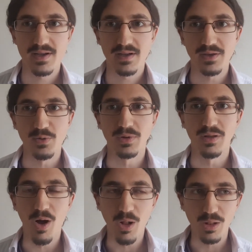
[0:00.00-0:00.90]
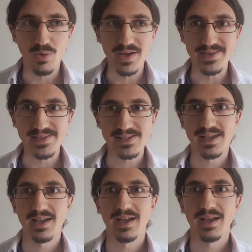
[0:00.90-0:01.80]
you will always
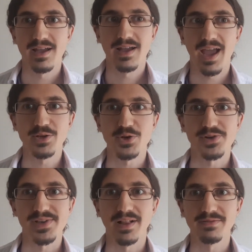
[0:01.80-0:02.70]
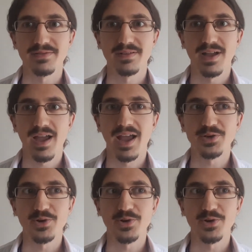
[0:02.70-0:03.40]
hate yourself, hate your